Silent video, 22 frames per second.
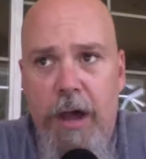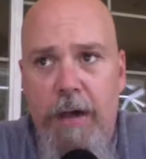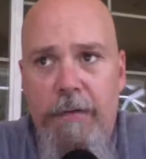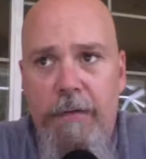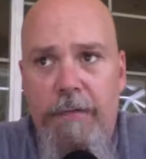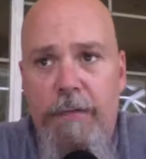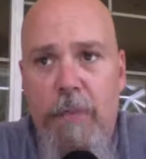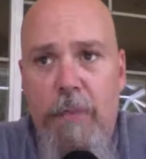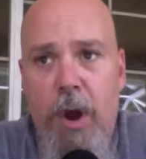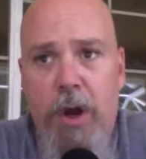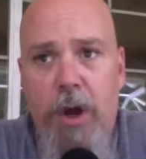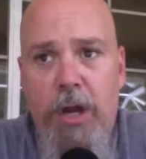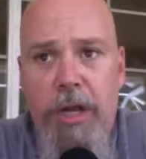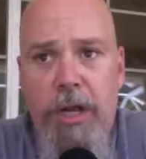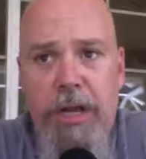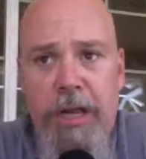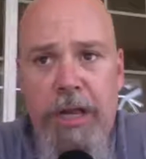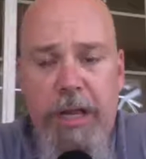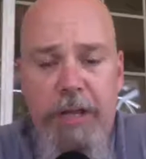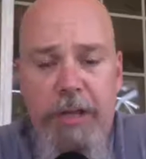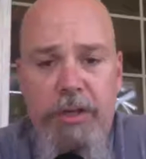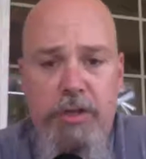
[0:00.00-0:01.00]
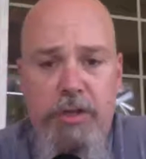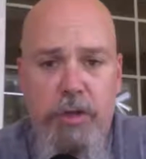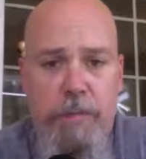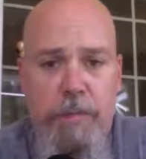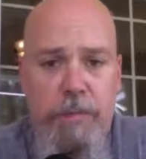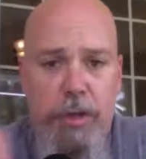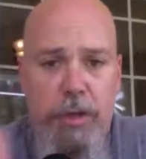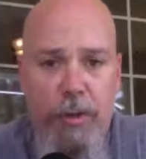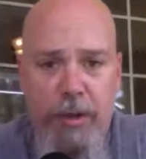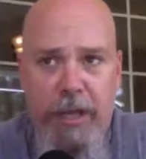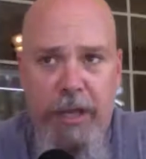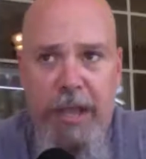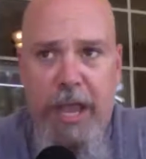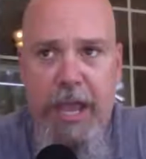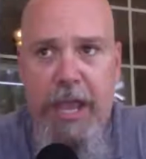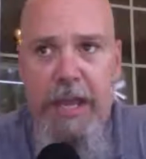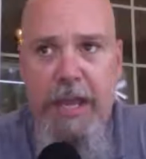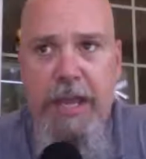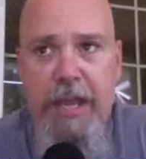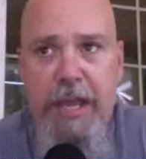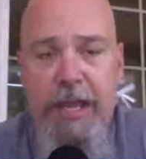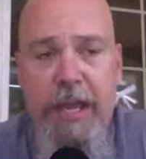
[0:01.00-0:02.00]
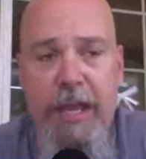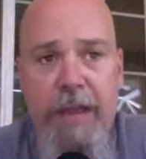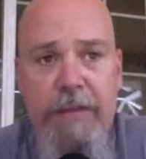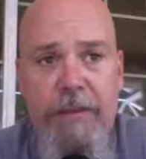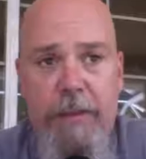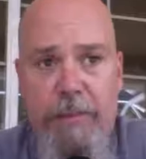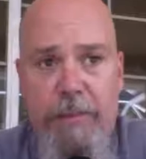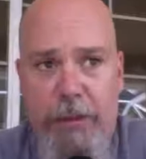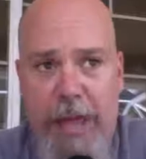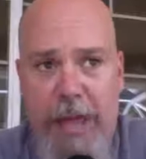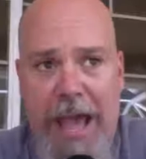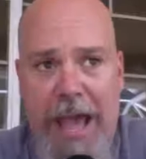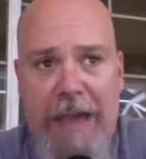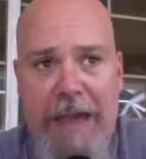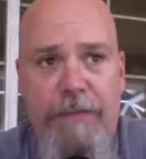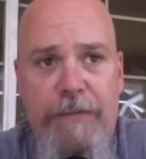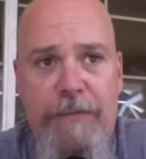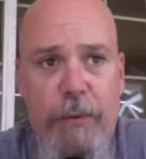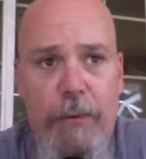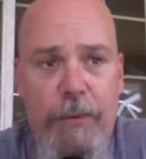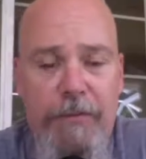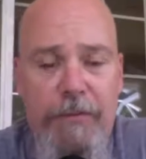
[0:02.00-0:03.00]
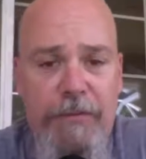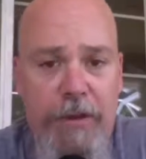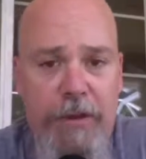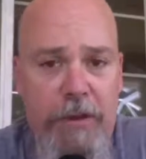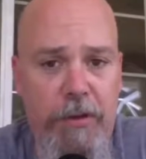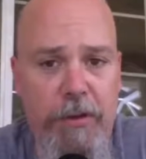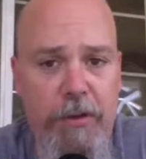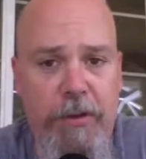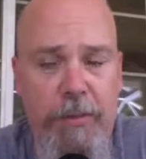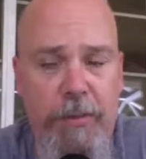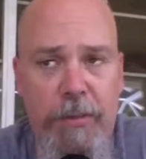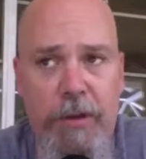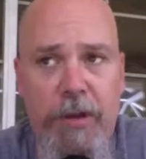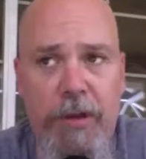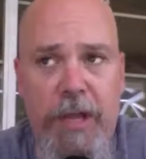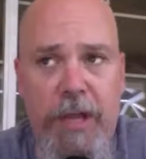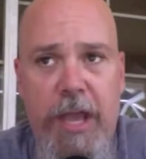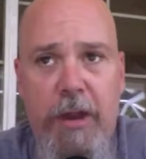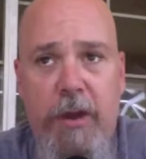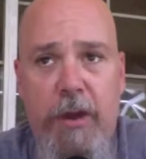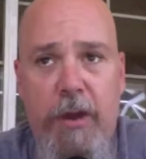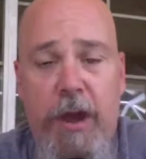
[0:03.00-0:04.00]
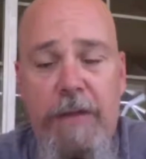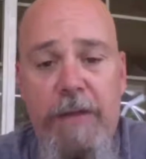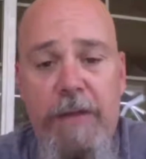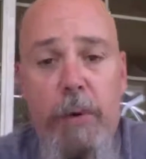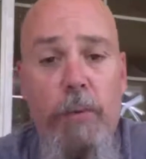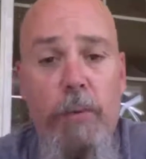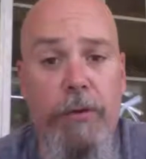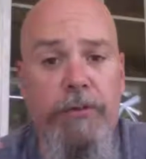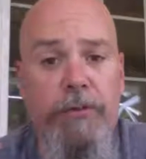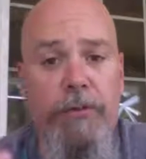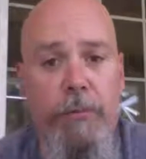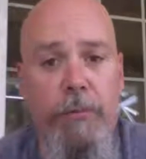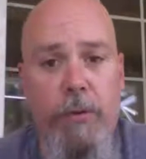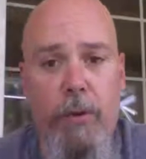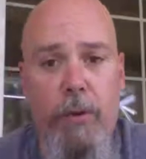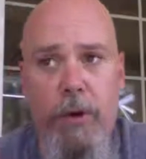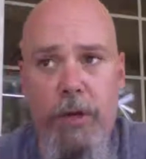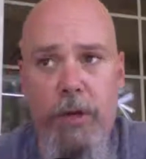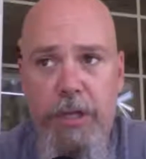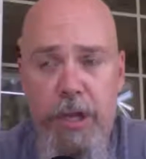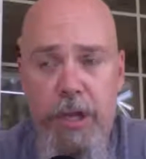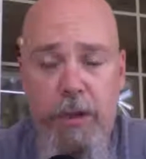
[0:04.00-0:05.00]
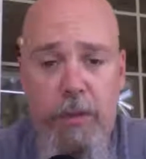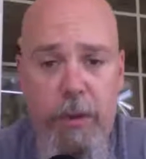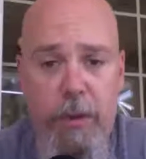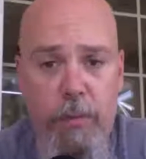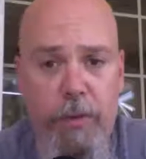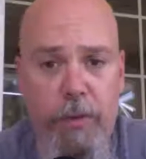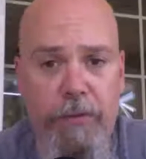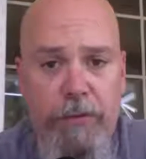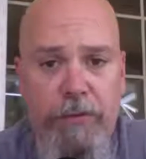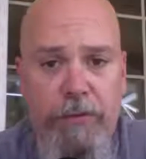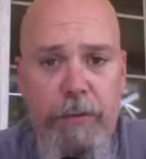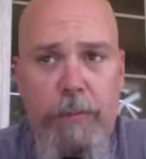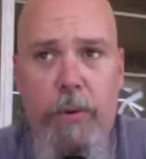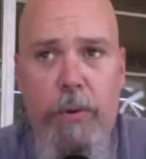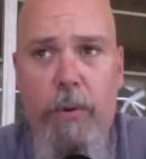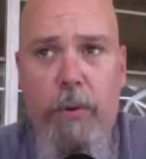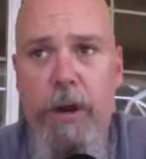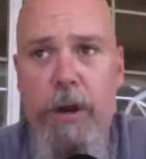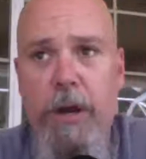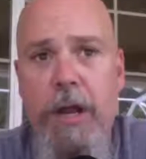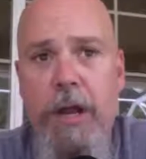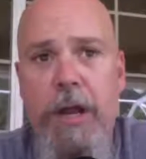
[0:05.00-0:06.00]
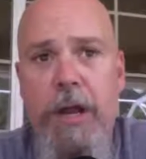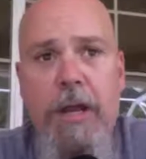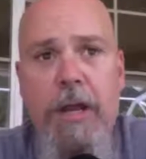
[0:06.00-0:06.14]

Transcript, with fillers: of marketing and communicating and the platforms that you communicate on that will support you and will support